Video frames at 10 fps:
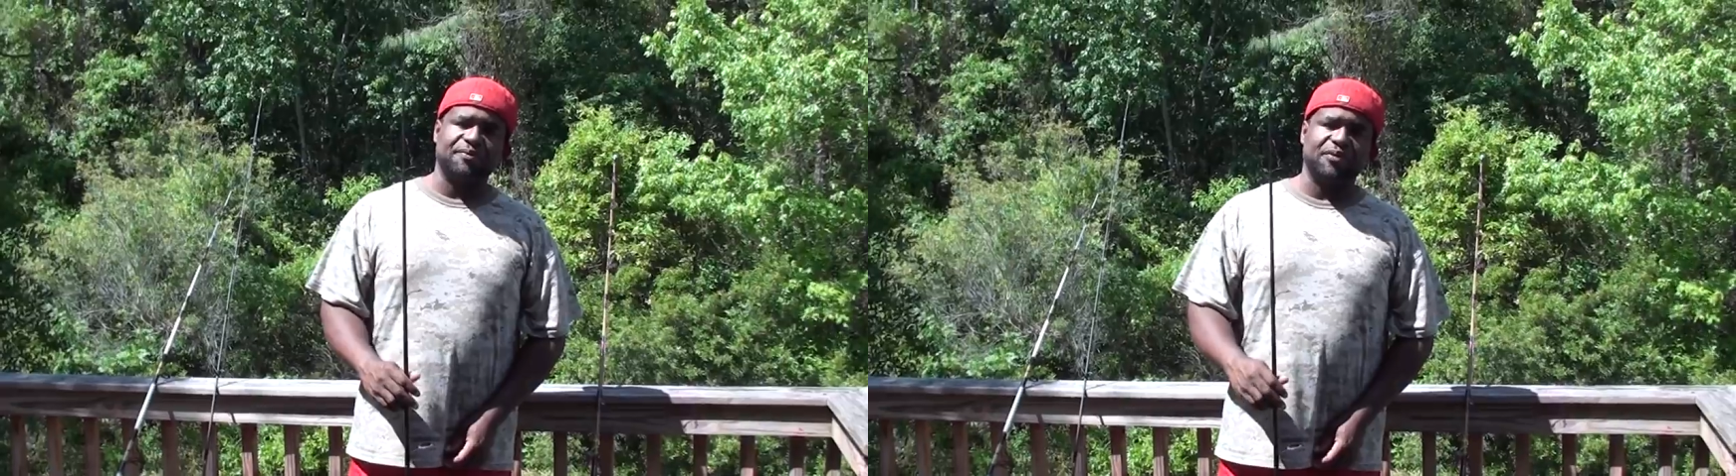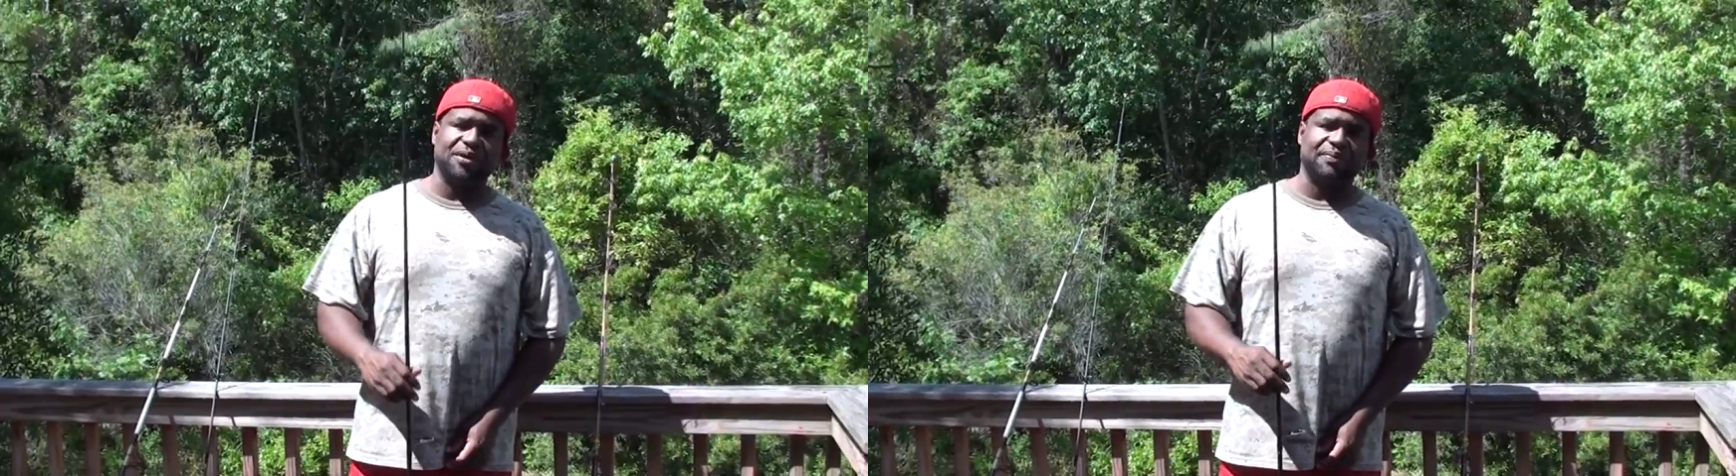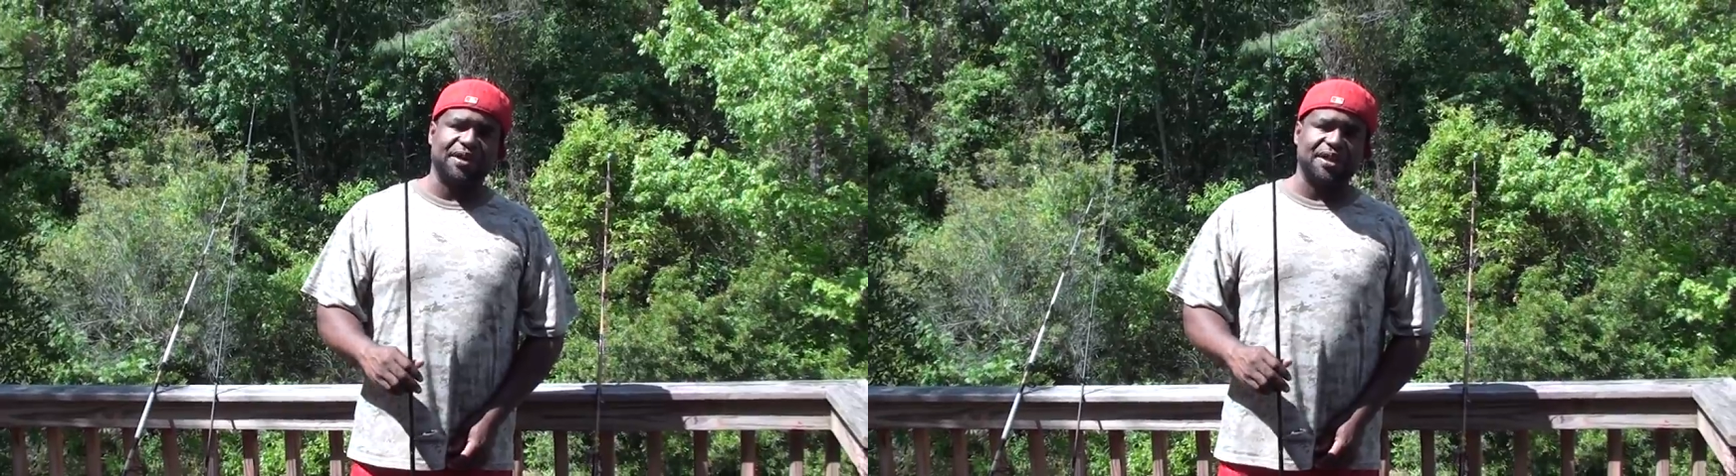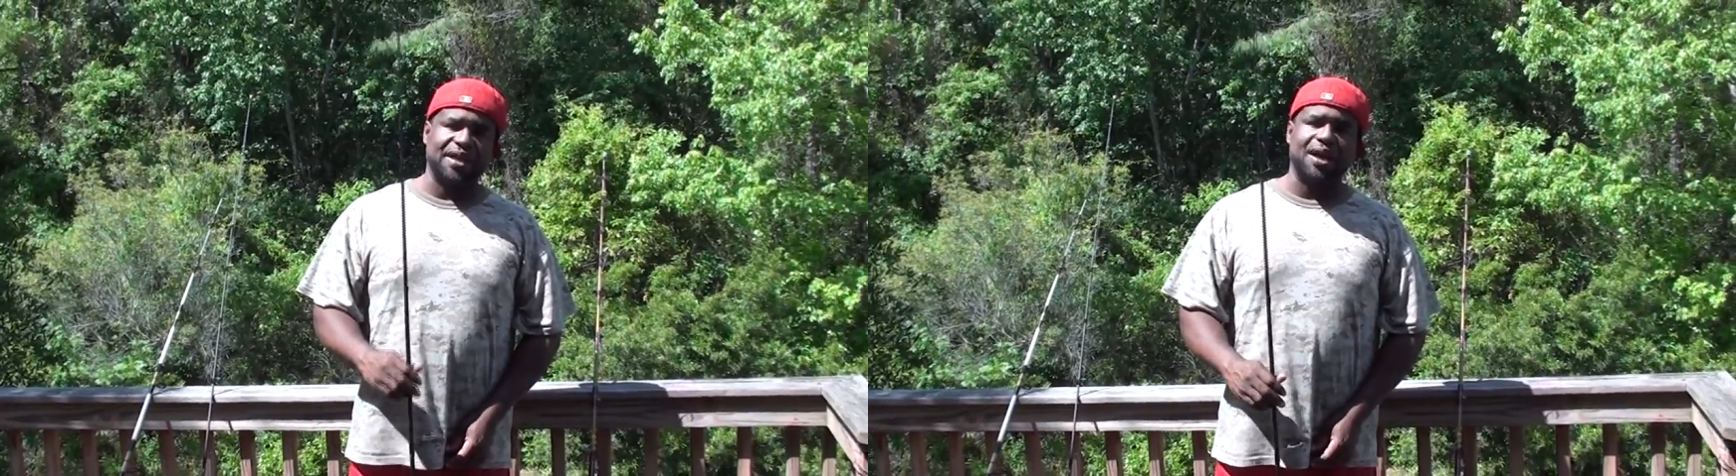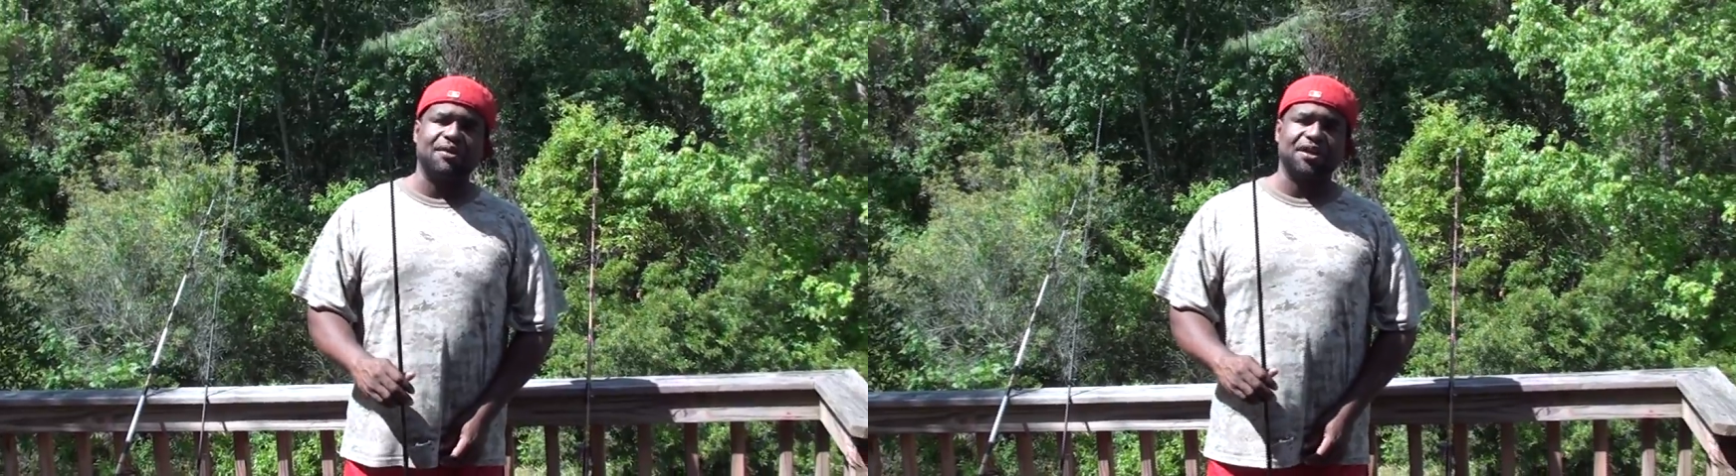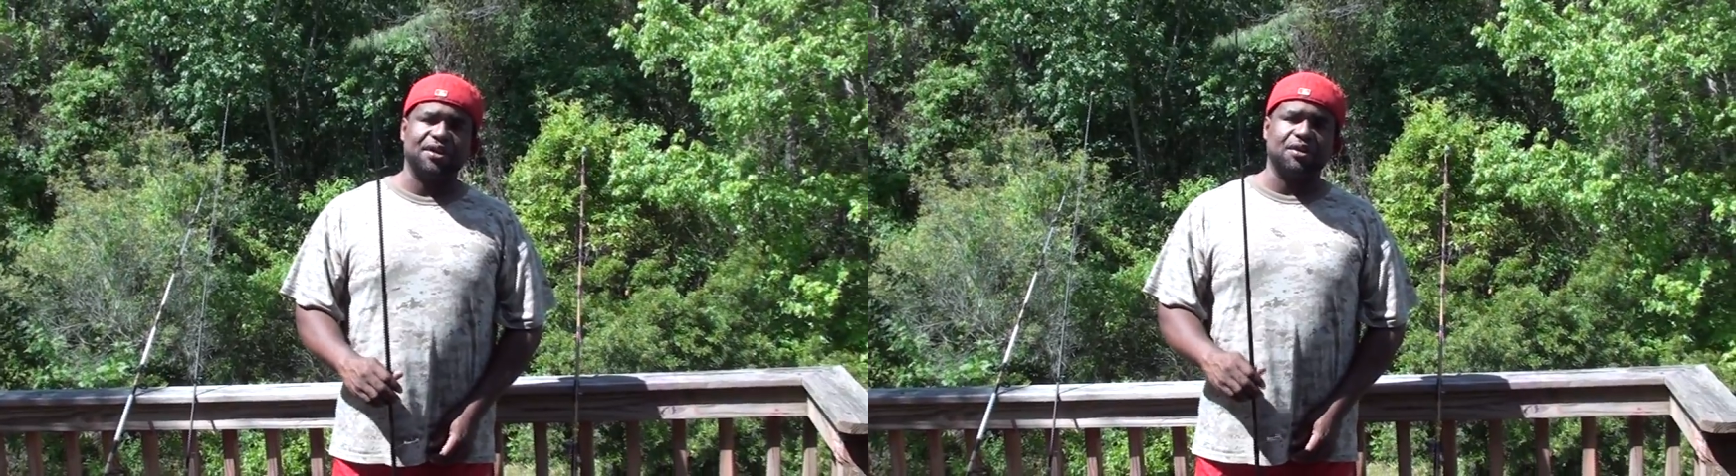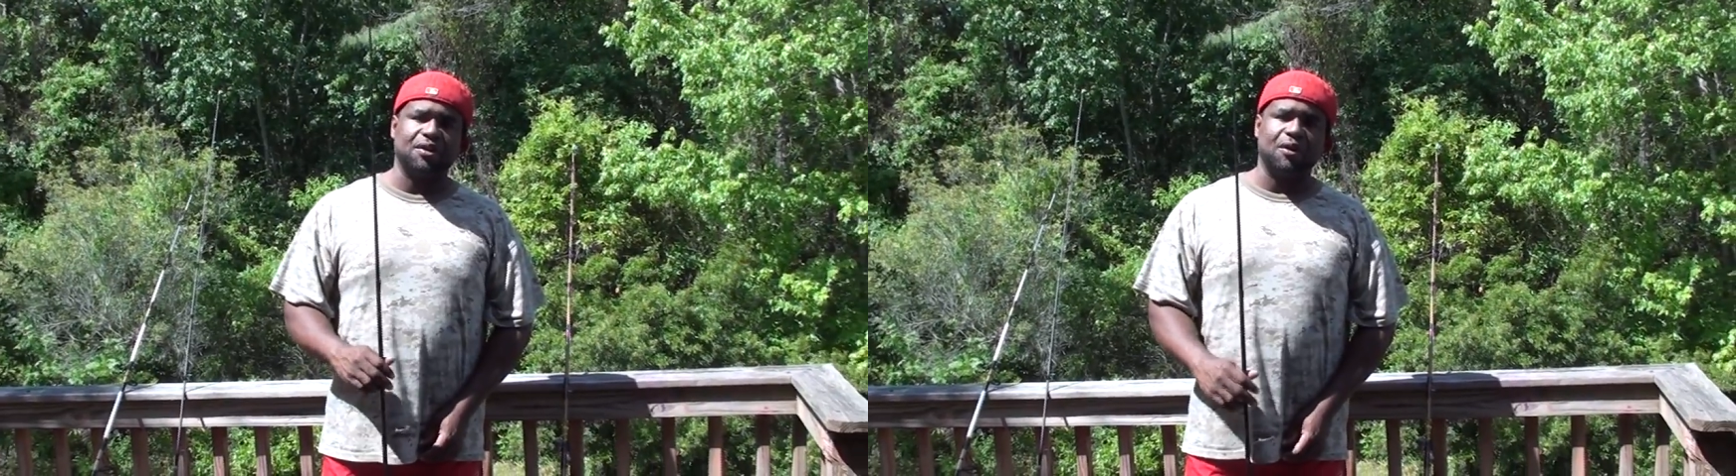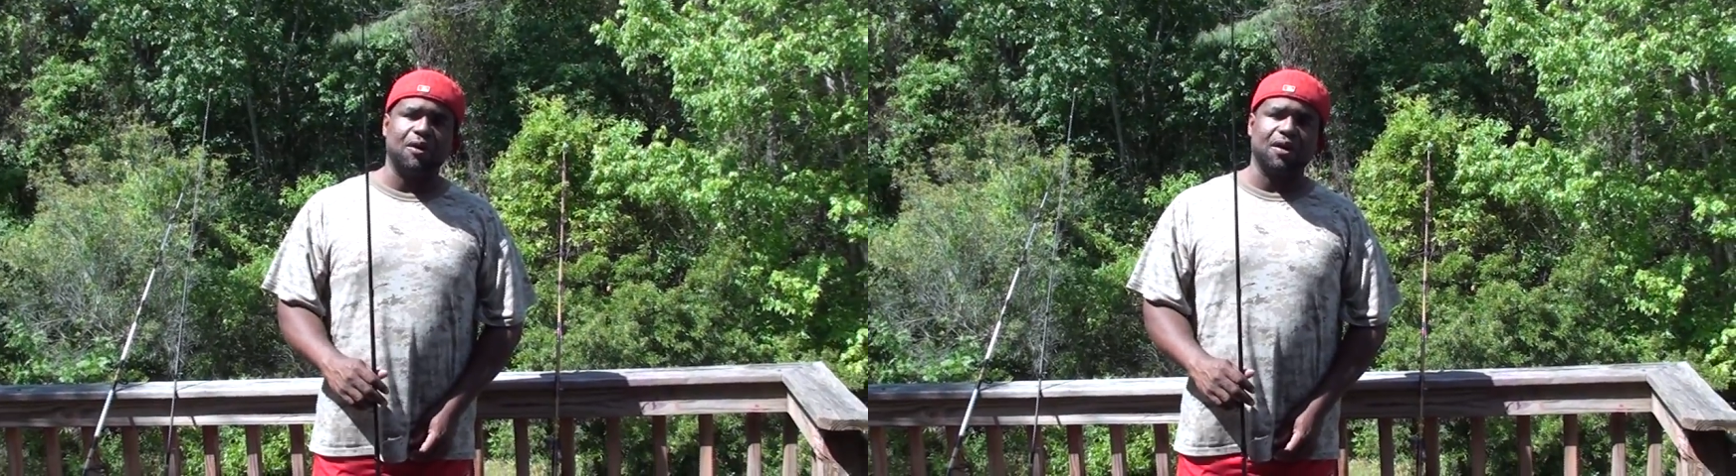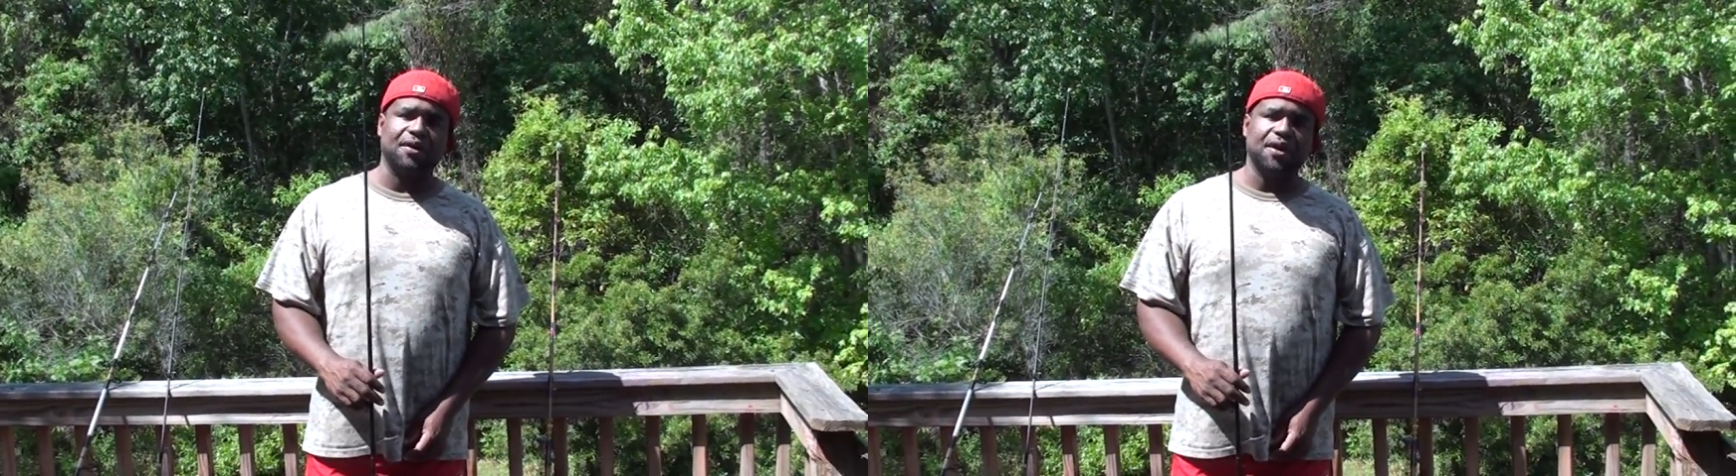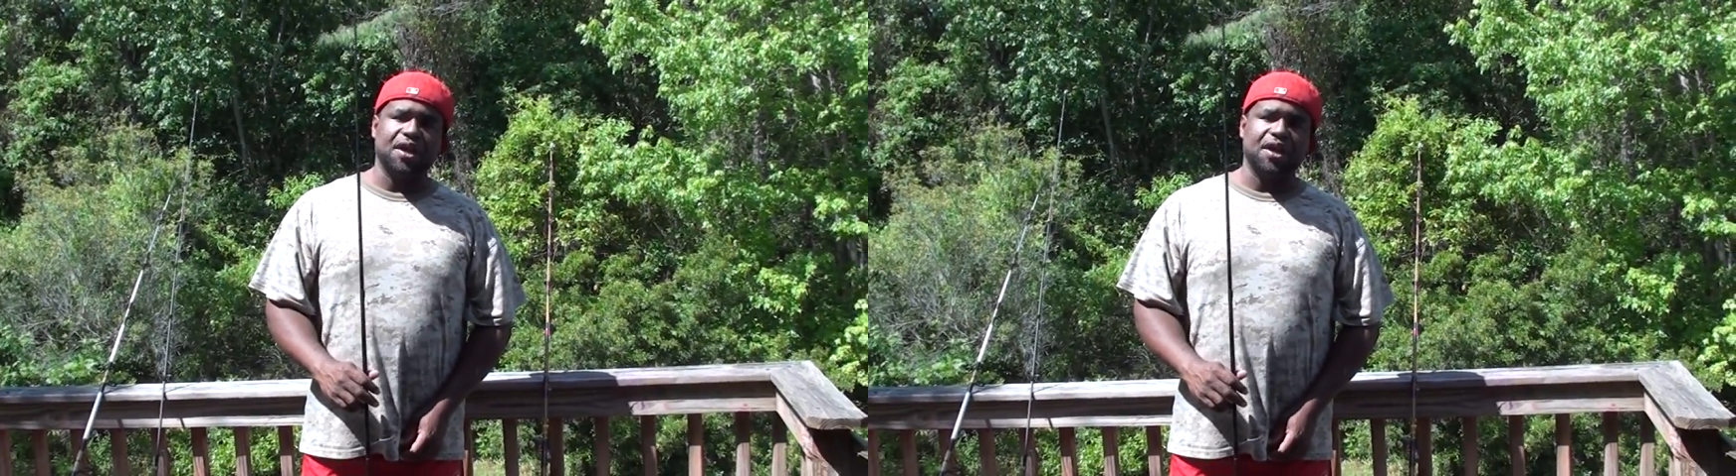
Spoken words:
you want to break it down, get in your car,